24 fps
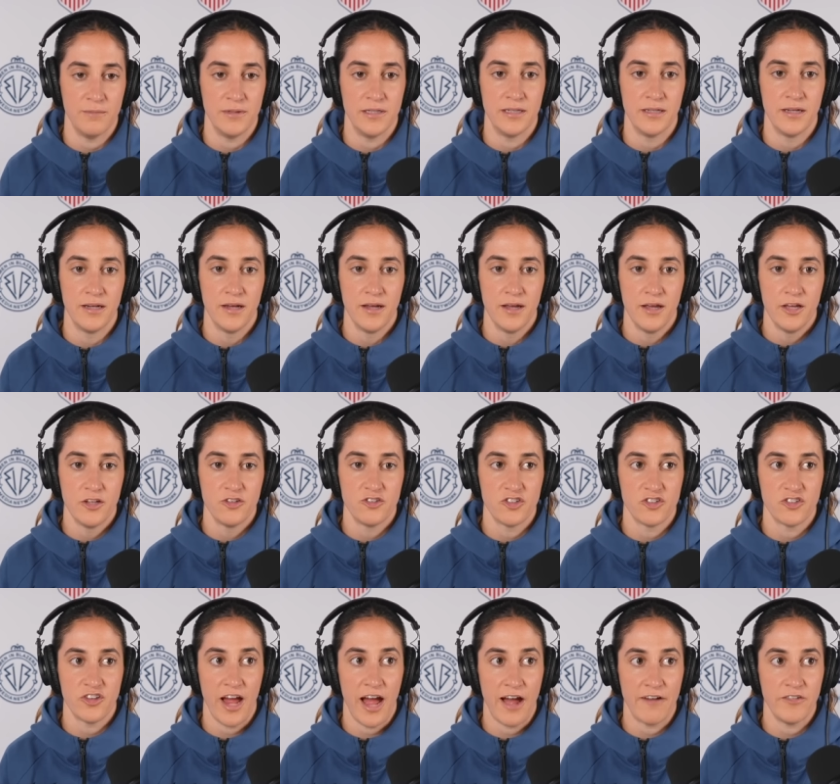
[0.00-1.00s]
And
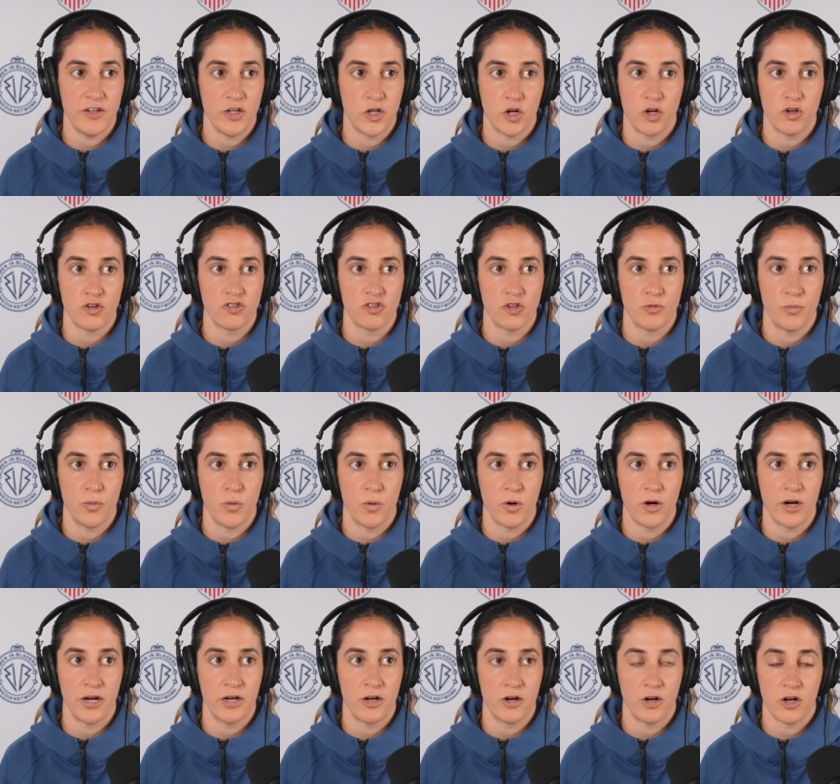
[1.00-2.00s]
just having her
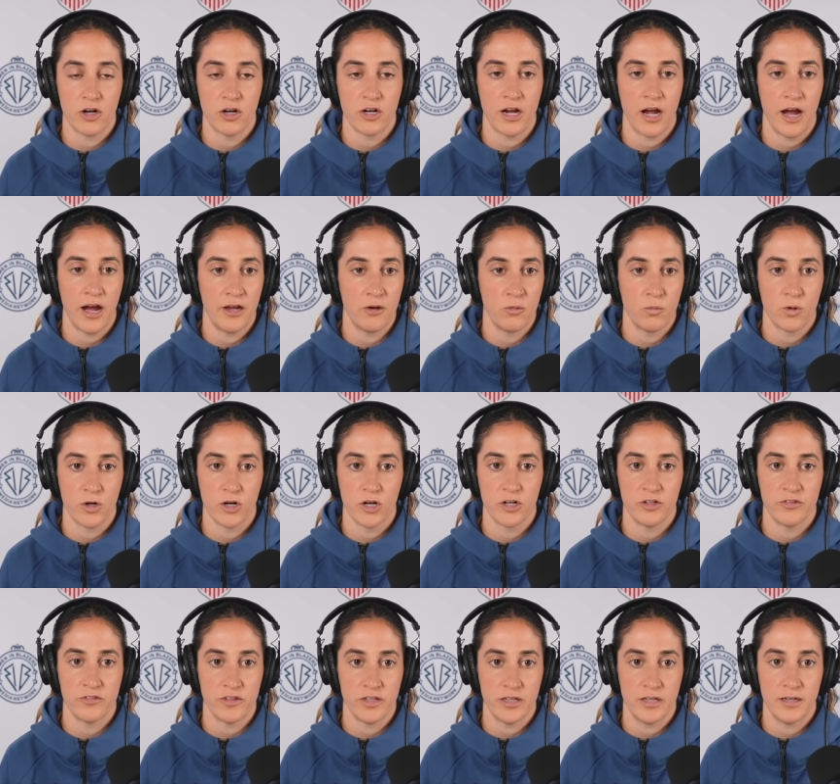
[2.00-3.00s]
support and her kind
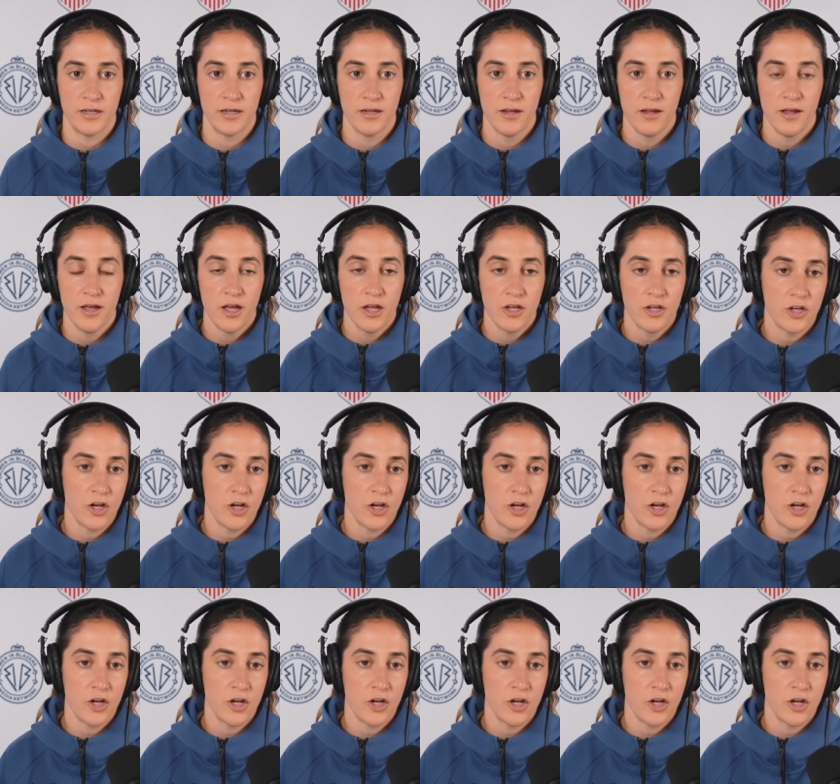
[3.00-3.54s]
words. And, you